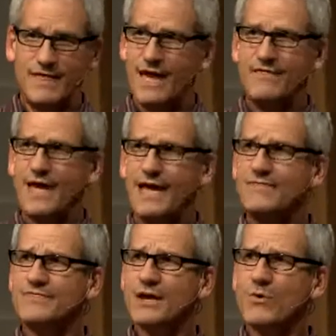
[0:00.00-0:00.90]
And,
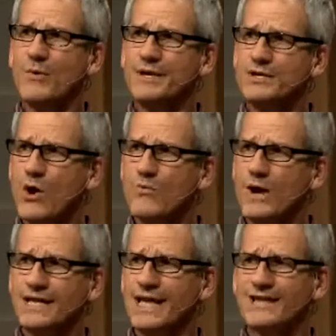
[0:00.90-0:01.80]
and there will be no
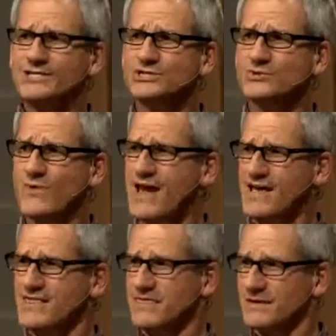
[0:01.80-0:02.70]
running out of
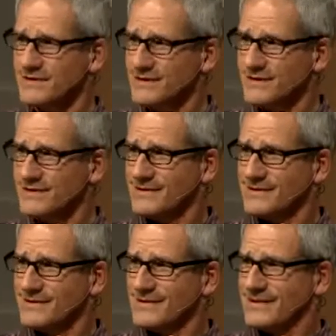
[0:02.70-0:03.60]
strength
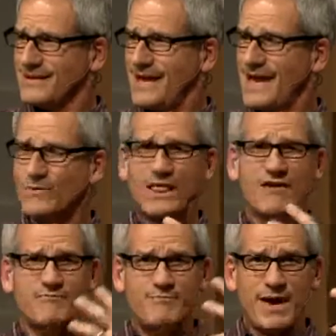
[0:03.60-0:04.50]
and we'll
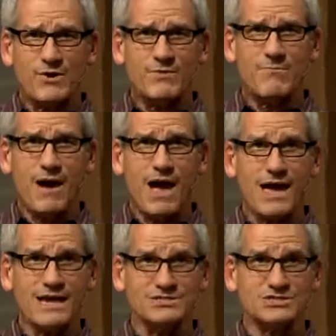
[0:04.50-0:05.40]
have better
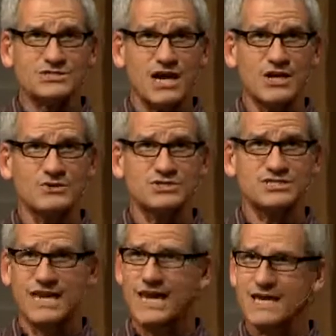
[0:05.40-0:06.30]
minds to
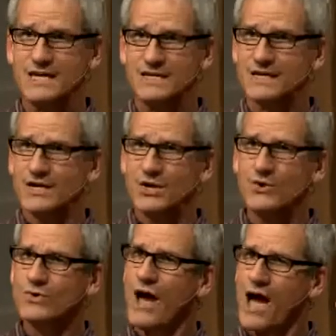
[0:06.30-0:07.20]
understand
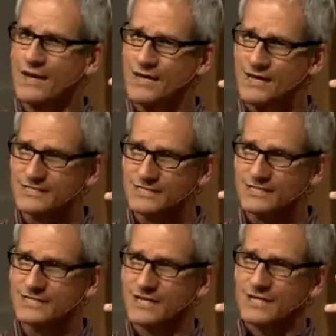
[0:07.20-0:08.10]
who God is. And
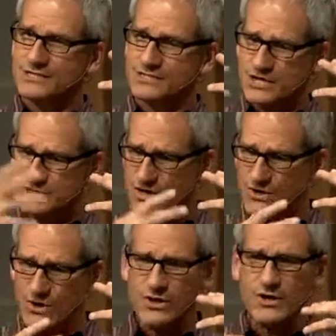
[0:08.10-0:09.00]
as John shared
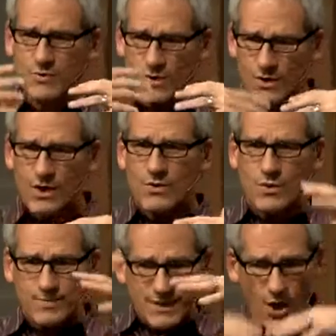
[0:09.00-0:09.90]
earlier, we'll,
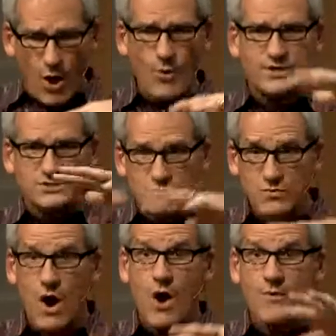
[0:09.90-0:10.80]
we'll be always
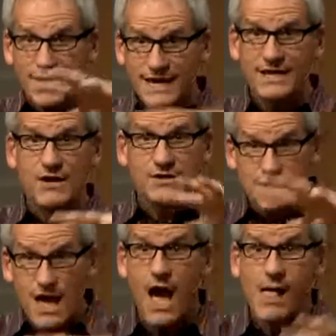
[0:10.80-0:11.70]
growing in our
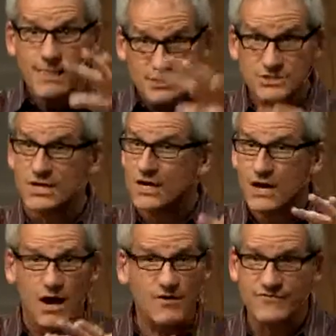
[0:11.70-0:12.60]
knowledge
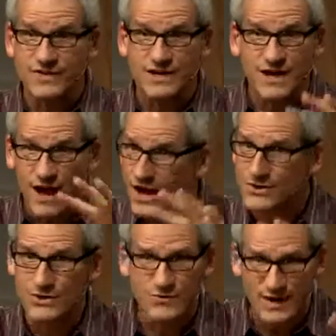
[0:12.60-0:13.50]
of the God
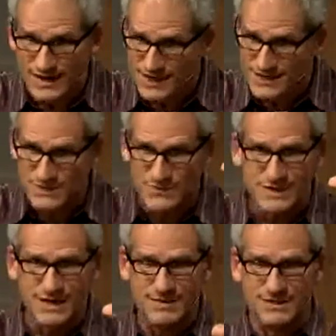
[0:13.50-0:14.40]
who created us and
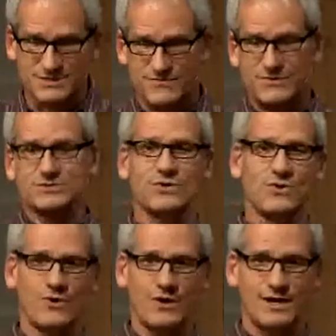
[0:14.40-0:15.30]
redeemed us for his
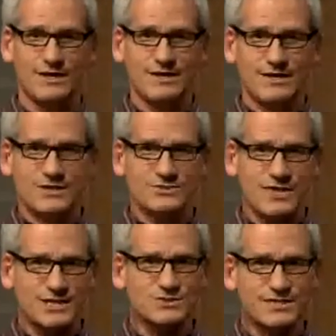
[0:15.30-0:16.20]
glory. So
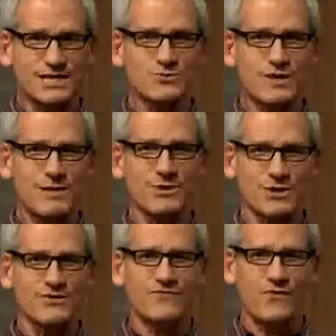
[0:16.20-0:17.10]
that's, that's what I'm
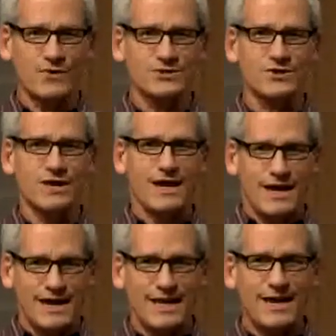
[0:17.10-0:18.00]
looking forward to.
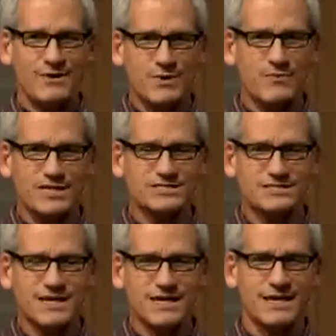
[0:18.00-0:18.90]
And, and when we
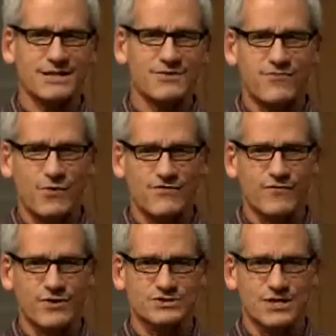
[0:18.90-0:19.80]
sing in the fourth
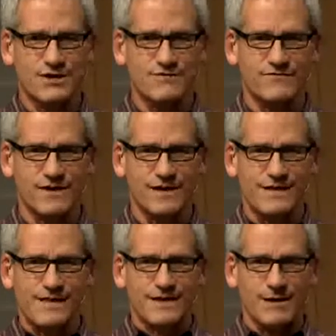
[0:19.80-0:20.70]
verse of uh,
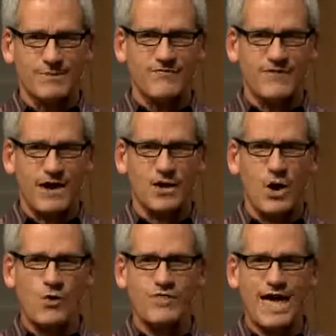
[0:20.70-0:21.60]
Come Thou Fount,
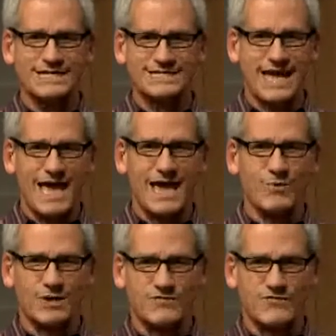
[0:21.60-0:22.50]
Oh, that day
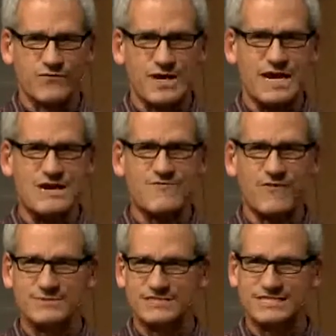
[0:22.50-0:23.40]
when freed
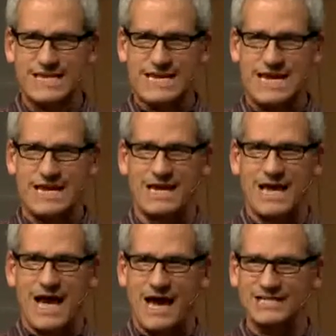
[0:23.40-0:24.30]
from sinning,
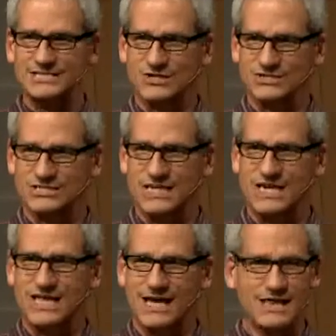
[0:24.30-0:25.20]
I shall see
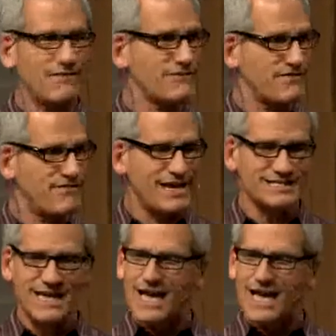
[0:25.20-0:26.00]
thy lovely face.